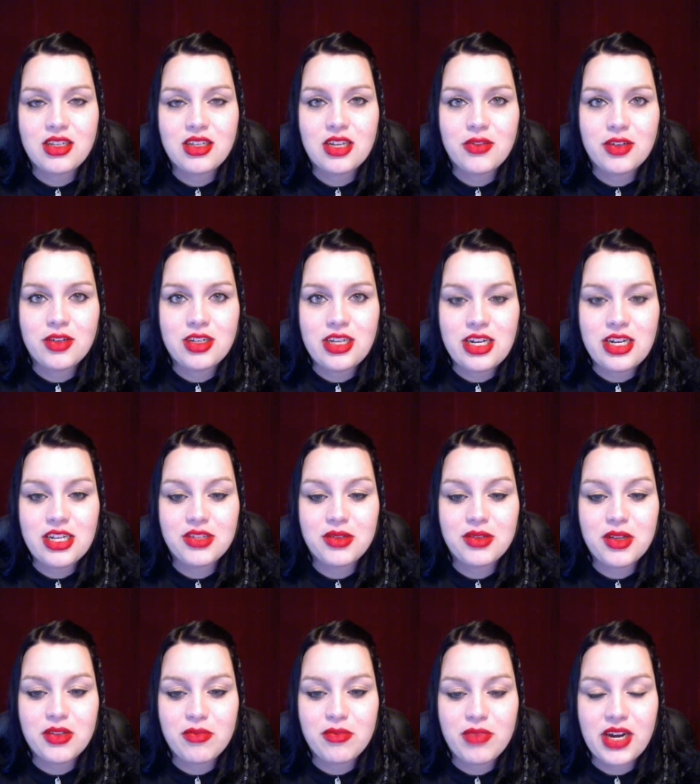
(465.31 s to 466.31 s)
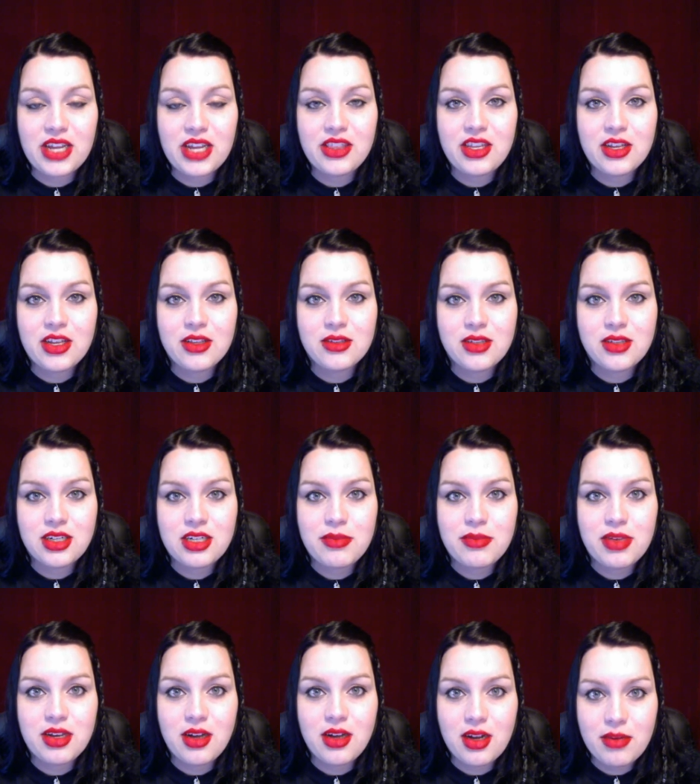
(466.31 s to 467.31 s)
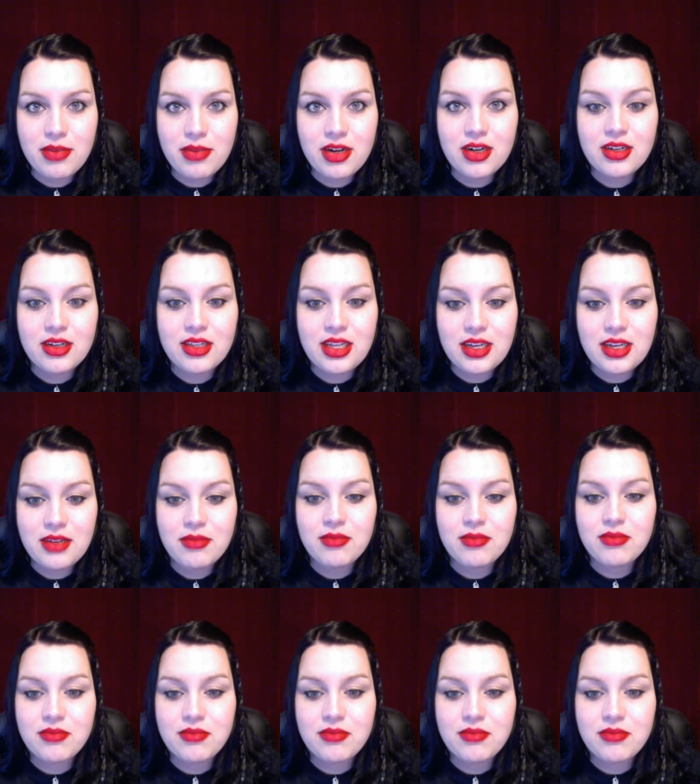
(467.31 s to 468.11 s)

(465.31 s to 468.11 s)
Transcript: different deities from different pantheons like to pick on, apparently.